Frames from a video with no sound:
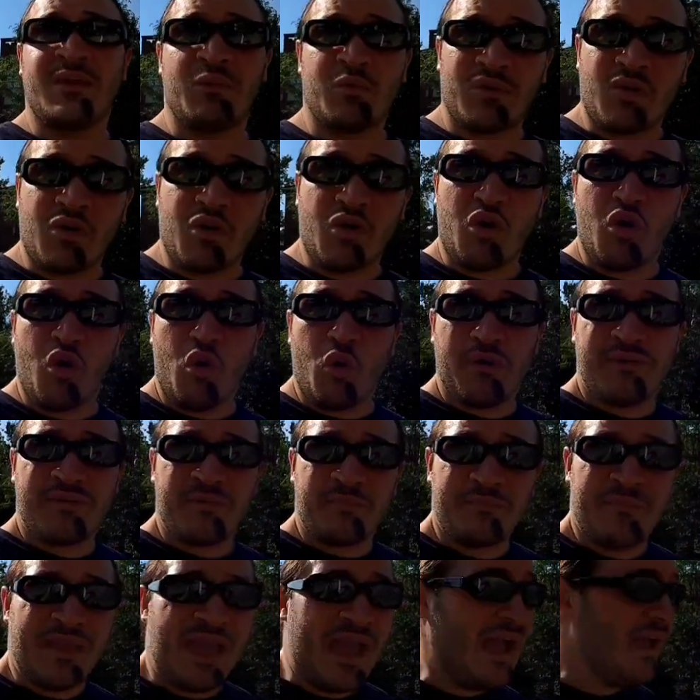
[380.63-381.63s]
then we're gonna go with
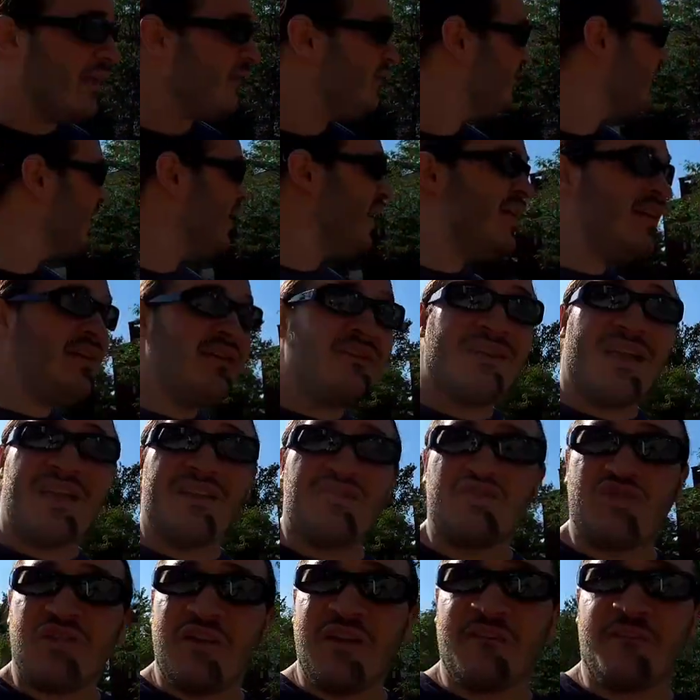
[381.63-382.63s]
some gas. This is
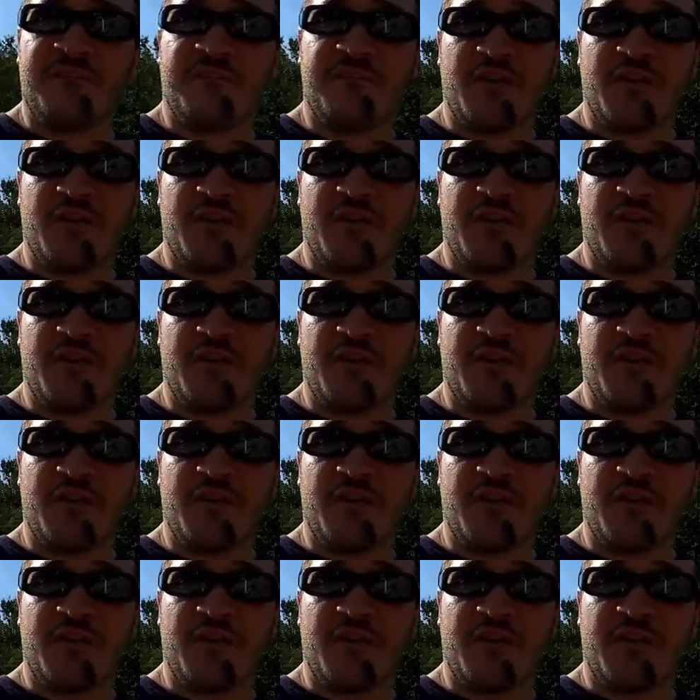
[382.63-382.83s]
actually a